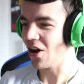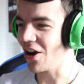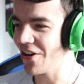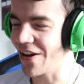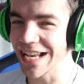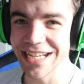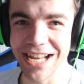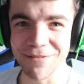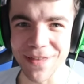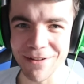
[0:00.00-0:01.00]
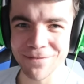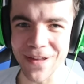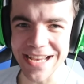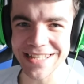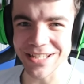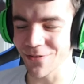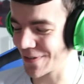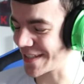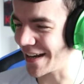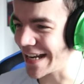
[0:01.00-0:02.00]
Oh, I love that face of
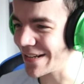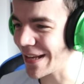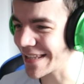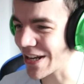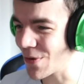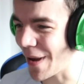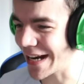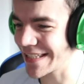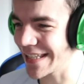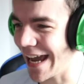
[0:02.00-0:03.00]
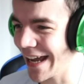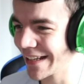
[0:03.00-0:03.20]
Sunny. Let's go back to that.